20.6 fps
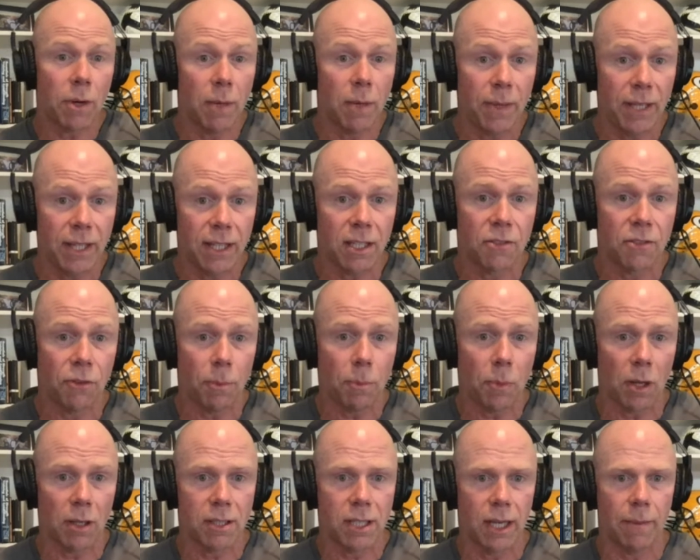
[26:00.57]
to beat this
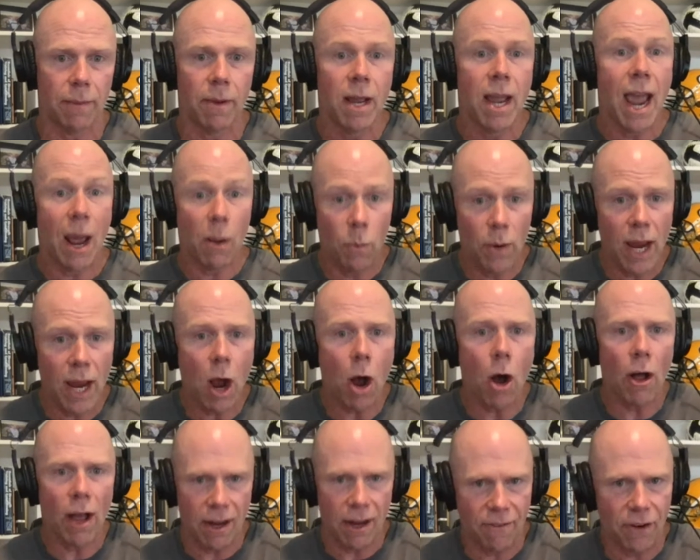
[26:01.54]
football team. And we all
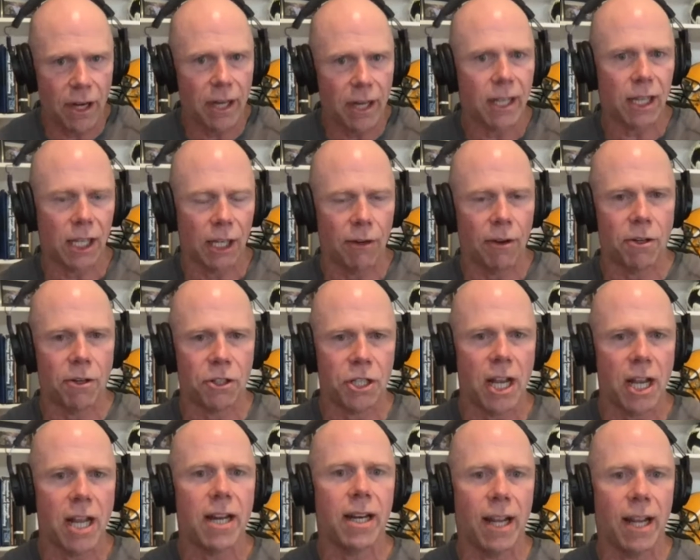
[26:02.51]
had a very clear
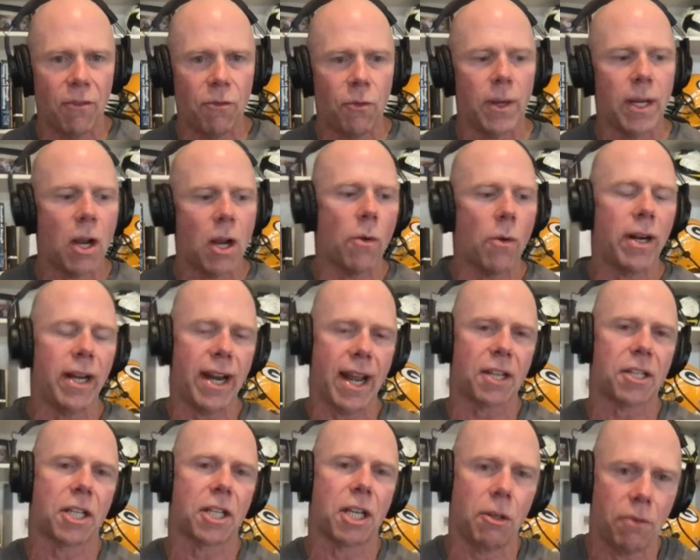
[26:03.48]
understanding. If we go in and
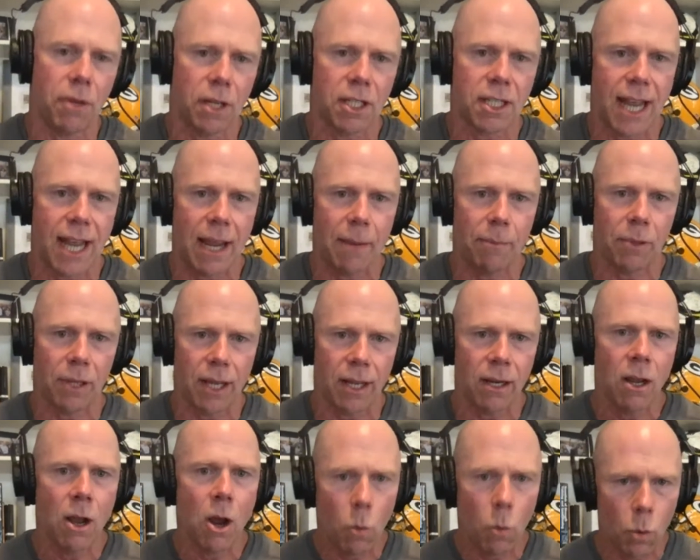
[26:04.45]
execute this game plan,
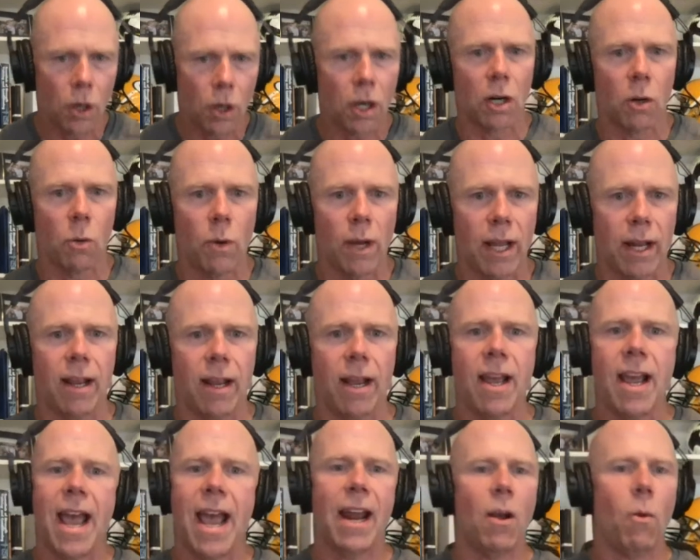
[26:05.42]
we're going to win.
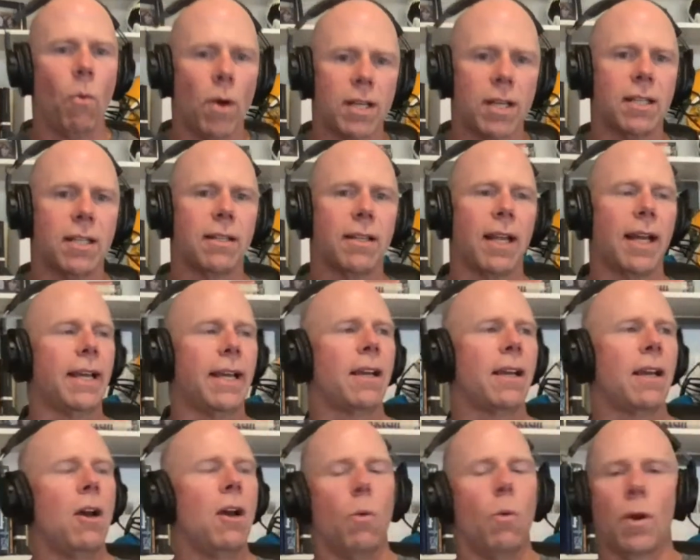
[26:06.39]
And it wasn't like
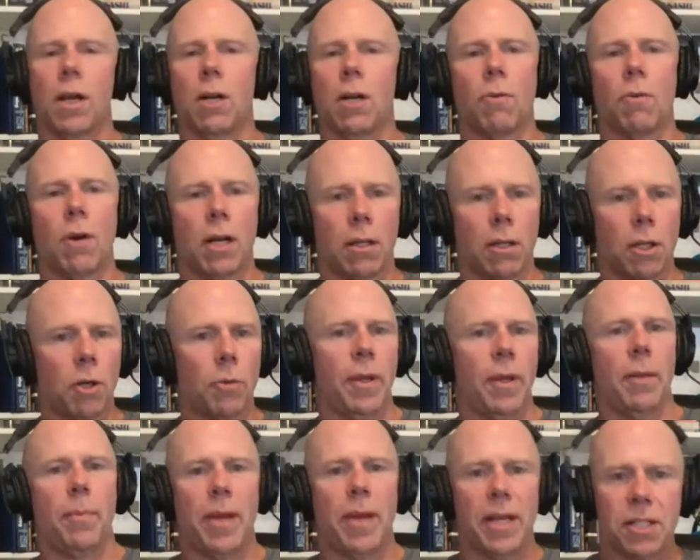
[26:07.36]
we're going to run a little bit
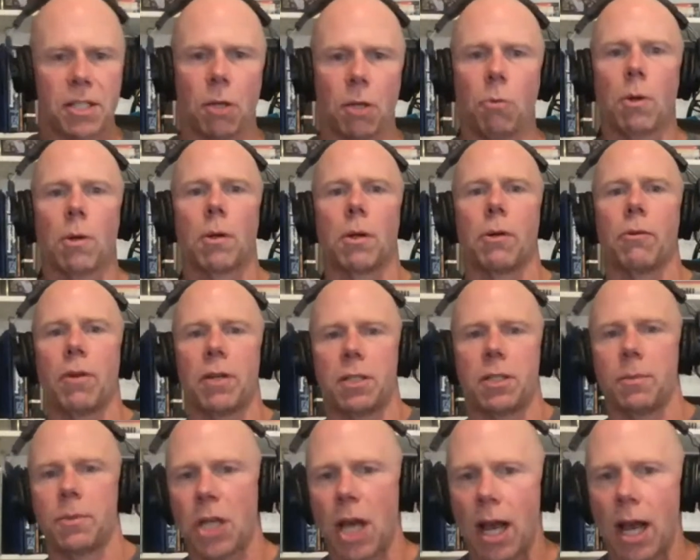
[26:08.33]
of pistol. We're going to run some
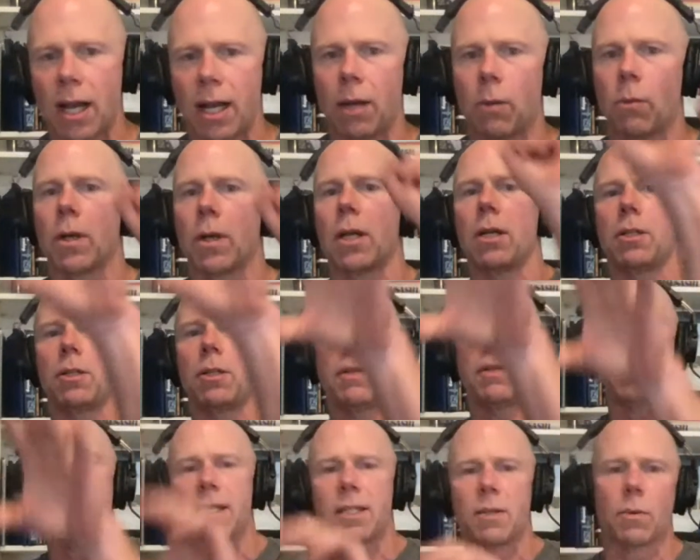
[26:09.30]
shotgun. We're going to do
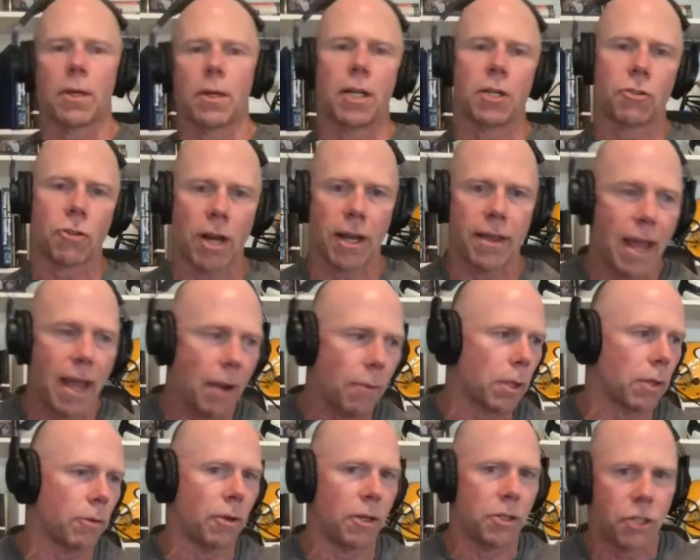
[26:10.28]
this. And we're going to try that. We're
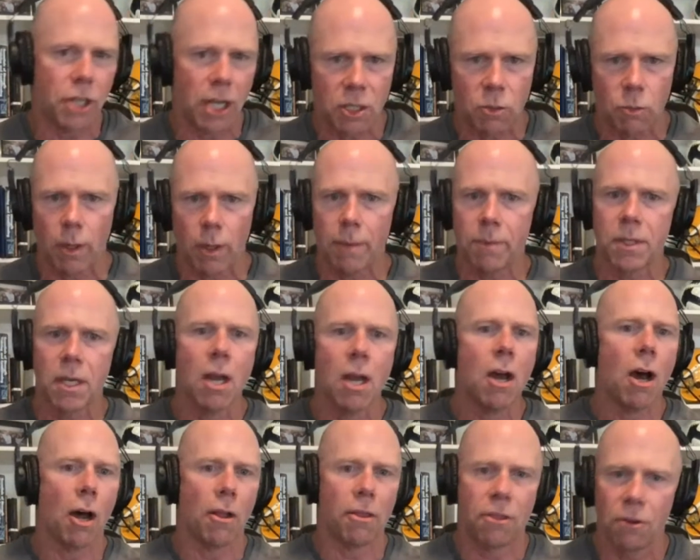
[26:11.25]
going to run jet sweeps
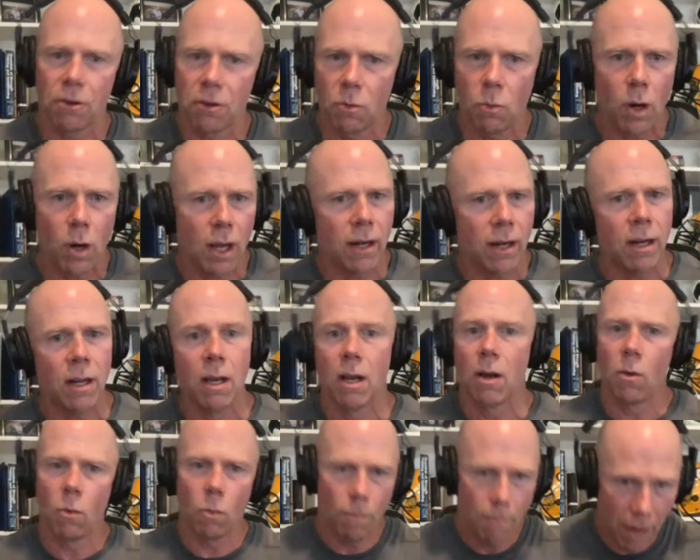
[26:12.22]
on 3rd and 1.
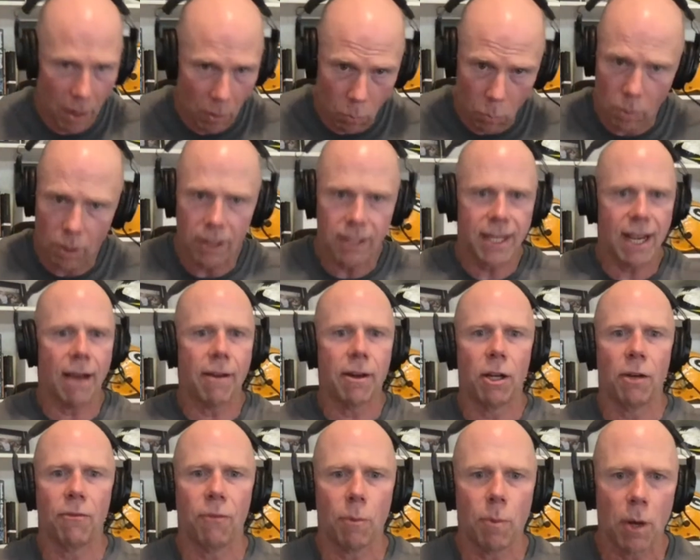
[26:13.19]
Man, we're a downhill
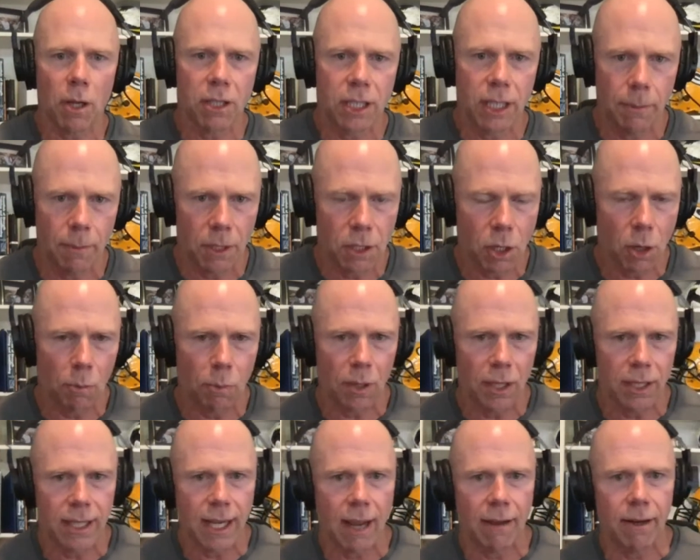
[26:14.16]
football team. Let's go play
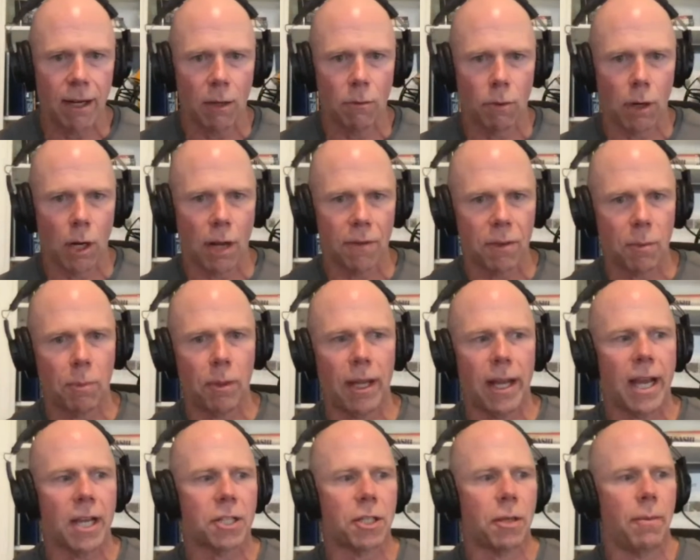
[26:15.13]
downhill, run off the play
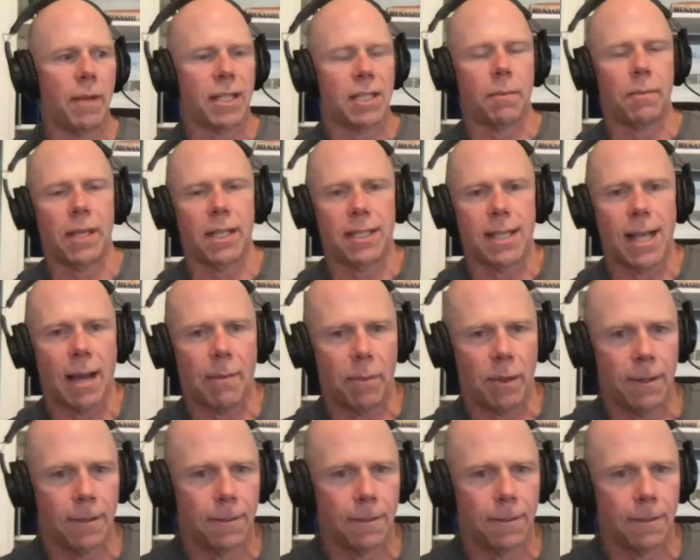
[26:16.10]
action, make some things happen.